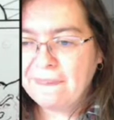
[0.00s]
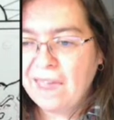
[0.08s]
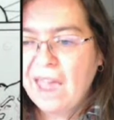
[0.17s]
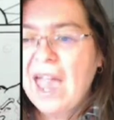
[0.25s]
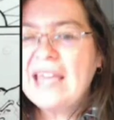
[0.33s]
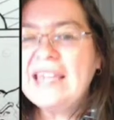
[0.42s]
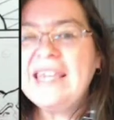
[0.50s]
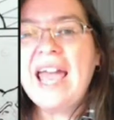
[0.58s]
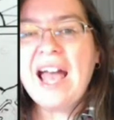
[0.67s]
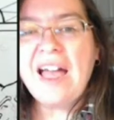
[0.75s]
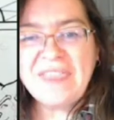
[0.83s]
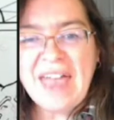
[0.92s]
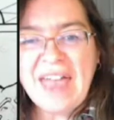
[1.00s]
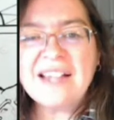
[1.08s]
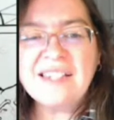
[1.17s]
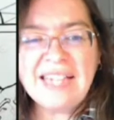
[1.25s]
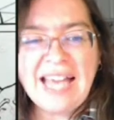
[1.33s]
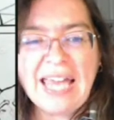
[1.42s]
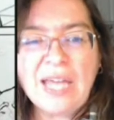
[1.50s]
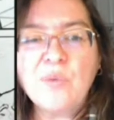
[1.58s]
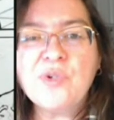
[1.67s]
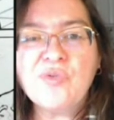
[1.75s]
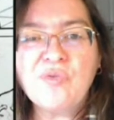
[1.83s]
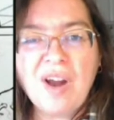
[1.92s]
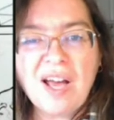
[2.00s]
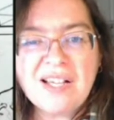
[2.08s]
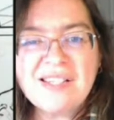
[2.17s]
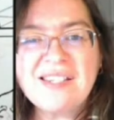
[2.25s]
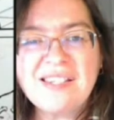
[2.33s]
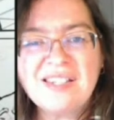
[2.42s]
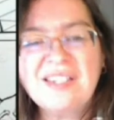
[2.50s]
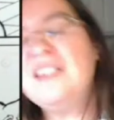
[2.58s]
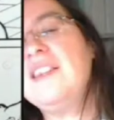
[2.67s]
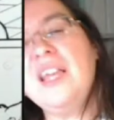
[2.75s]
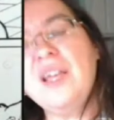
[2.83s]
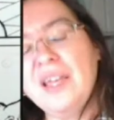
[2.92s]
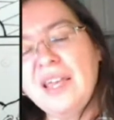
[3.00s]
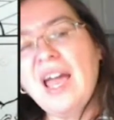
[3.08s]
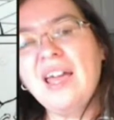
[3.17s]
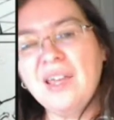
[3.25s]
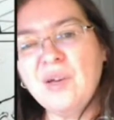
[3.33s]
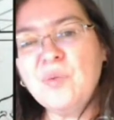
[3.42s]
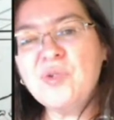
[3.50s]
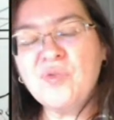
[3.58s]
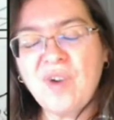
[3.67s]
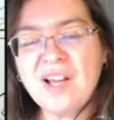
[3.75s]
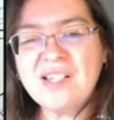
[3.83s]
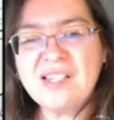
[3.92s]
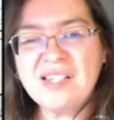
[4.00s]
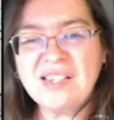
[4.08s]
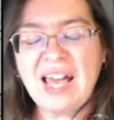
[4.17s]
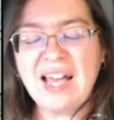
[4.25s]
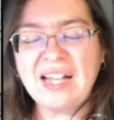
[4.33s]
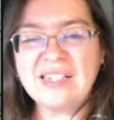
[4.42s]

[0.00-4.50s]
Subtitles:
it was Russ. Yeah, it was Russ that